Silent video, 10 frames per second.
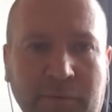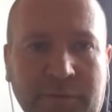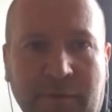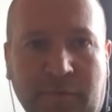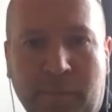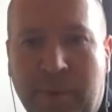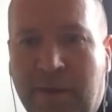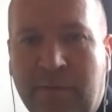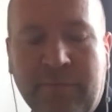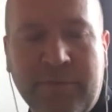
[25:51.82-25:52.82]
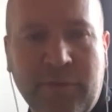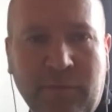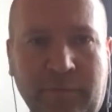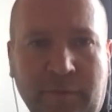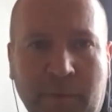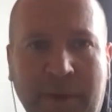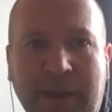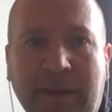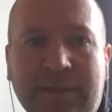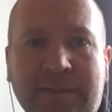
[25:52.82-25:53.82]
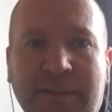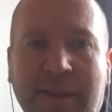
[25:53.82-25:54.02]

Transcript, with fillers: over a period of two or three weeks